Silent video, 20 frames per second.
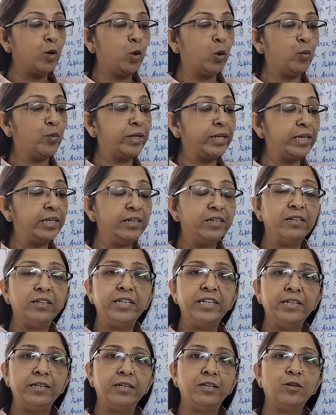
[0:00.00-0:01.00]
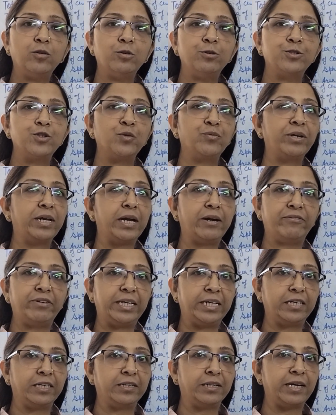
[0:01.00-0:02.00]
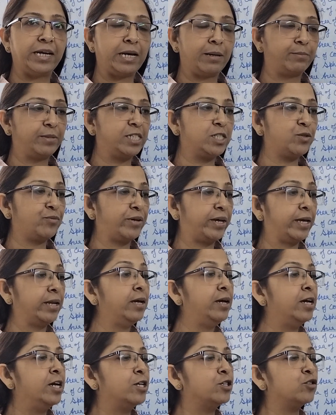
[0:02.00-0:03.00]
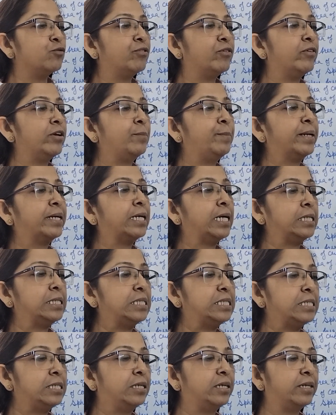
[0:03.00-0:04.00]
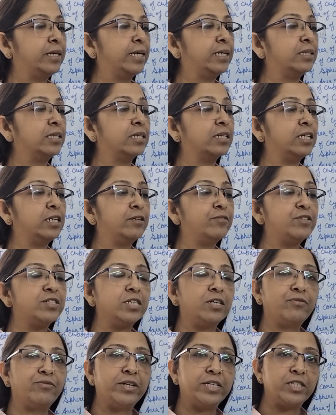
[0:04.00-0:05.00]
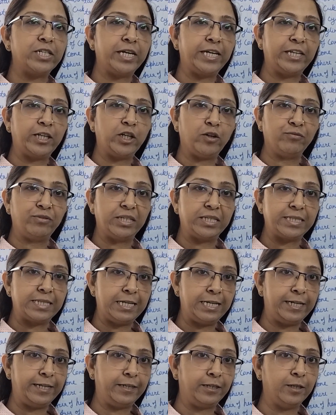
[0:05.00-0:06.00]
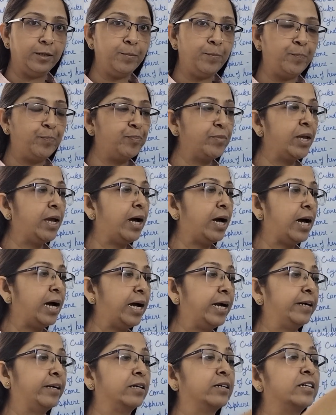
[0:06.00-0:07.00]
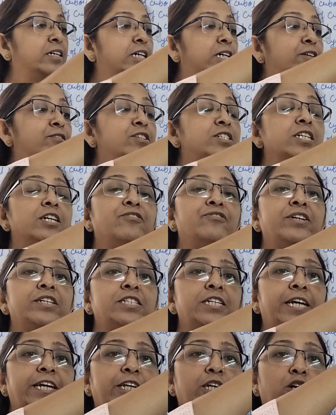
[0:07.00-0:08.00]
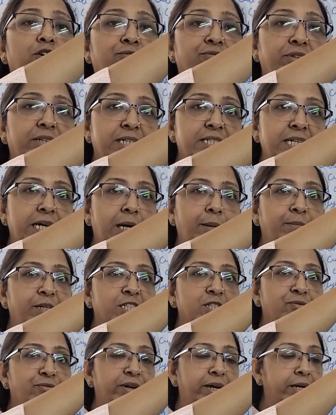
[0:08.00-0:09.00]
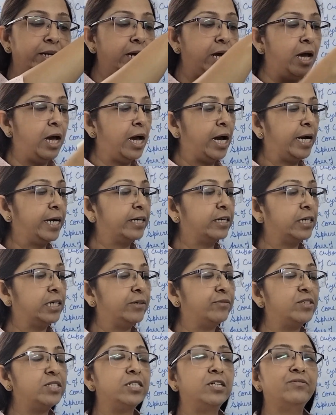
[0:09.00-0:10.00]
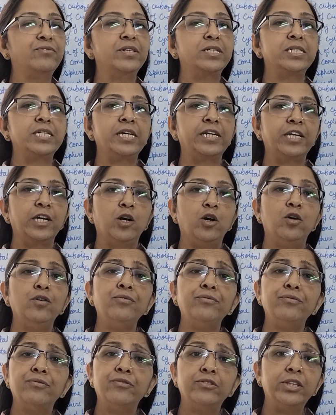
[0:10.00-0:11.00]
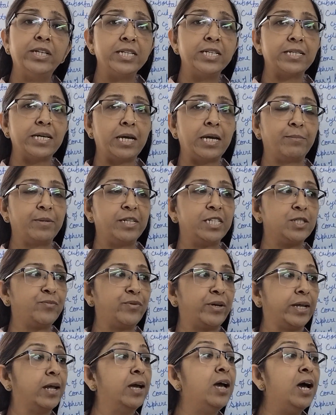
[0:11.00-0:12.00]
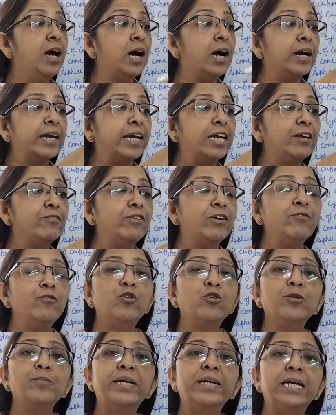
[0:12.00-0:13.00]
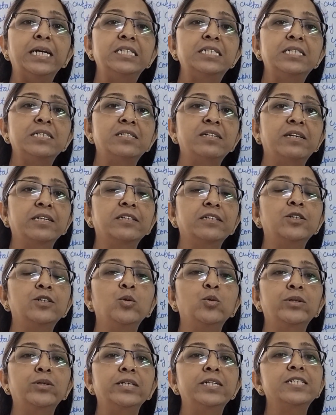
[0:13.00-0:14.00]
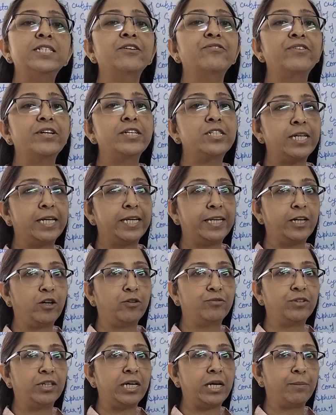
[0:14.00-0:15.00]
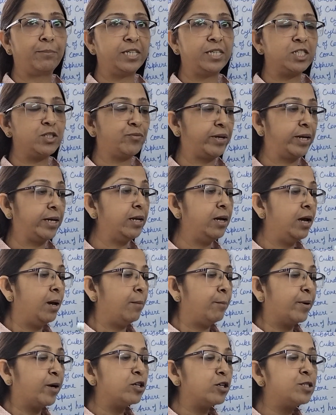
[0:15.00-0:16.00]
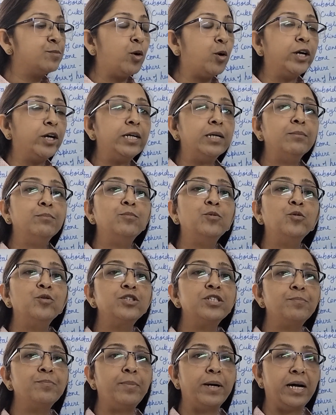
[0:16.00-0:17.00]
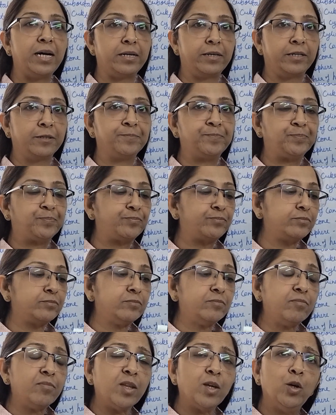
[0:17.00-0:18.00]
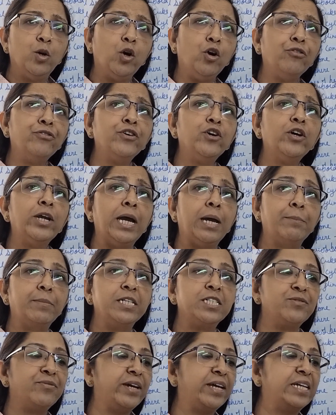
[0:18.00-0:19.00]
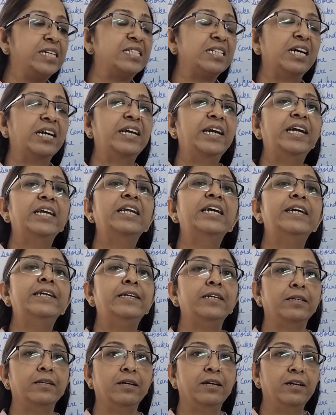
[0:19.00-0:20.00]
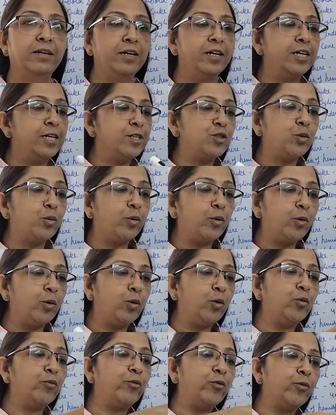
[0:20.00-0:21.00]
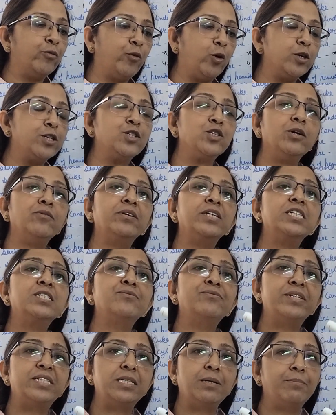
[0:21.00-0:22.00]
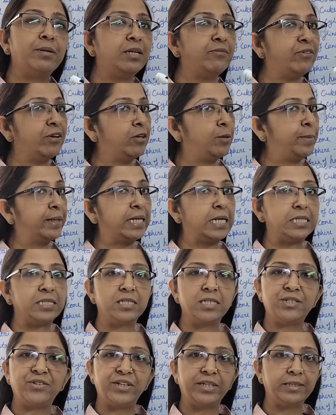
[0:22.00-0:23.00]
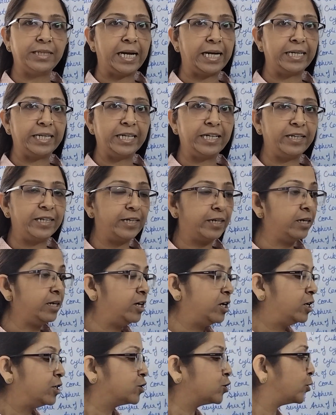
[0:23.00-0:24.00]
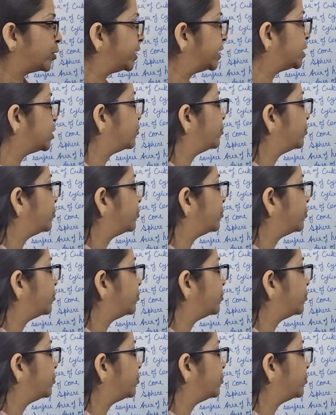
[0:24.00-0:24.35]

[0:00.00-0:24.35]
over here also we have taken a hemisphere. So we will be considering the curved surface area of the cylinder and curved surface area of this hemisphere and curved surface area of this hemisphere. Again, we won't be considering the total surface area of the hemisphere, because bottommost part of your hemisphere is again hidden. So whatsoever is visible, we will be considering that area. So it